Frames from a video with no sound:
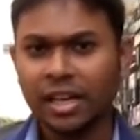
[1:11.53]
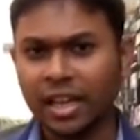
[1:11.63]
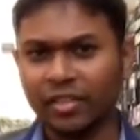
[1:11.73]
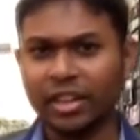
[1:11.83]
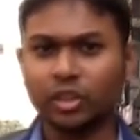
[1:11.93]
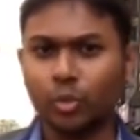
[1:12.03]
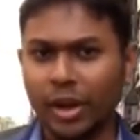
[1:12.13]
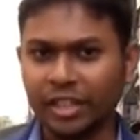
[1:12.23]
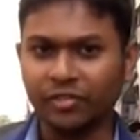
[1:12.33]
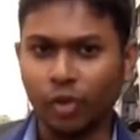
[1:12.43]
given in
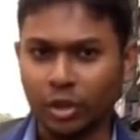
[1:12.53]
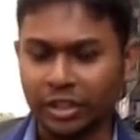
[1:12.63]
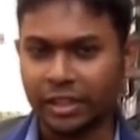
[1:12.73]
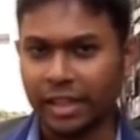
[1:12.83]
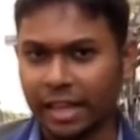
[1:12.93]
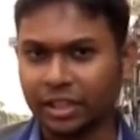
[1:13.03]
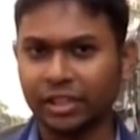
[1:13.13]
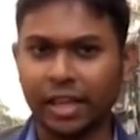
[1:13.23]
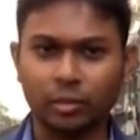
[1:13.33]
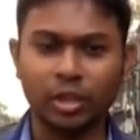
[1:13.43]
2014 the
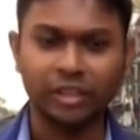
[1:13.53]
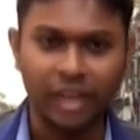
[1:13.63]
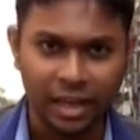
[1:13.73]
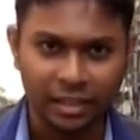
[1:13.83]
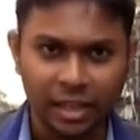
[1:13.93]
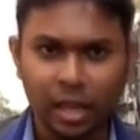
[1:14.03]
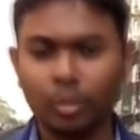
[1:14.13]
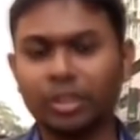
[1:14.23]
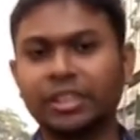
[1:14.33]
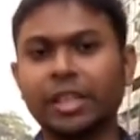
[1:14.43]
election that was held
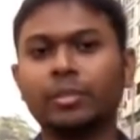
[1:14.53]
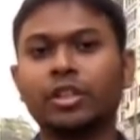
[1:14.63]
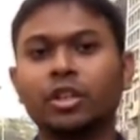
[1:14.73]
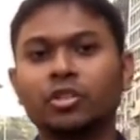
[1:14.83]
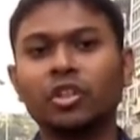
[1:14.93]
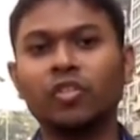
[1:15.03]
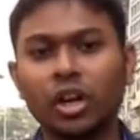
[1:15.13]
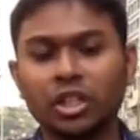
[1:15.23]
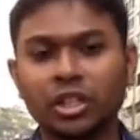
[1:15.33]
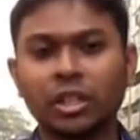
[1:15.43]
was deemed
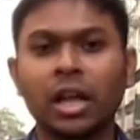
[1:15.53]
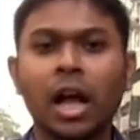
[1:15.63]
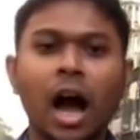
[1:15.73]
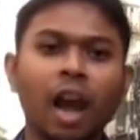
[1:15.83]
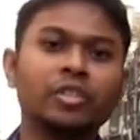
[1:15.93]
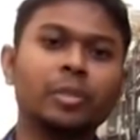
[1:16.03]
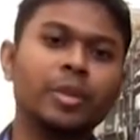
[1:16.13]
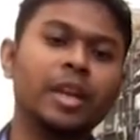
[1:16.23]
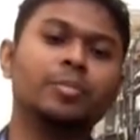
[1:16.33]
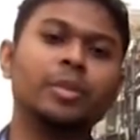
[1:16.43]
controversial after
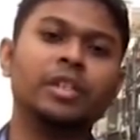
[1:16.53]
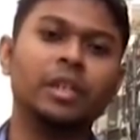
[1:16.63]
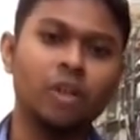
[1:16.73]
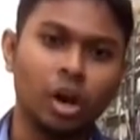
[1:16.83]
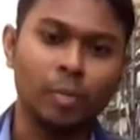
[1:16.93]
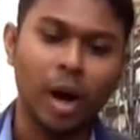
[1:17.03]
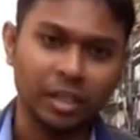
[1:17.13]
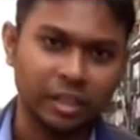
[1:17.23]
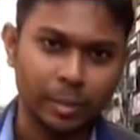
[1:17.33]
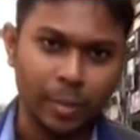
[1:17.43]
BNP did not
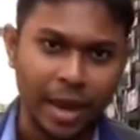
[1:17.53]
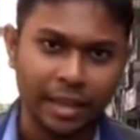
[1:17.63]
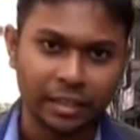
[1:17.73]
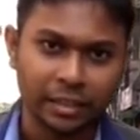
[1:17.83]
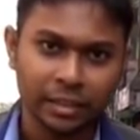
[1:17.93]
participate.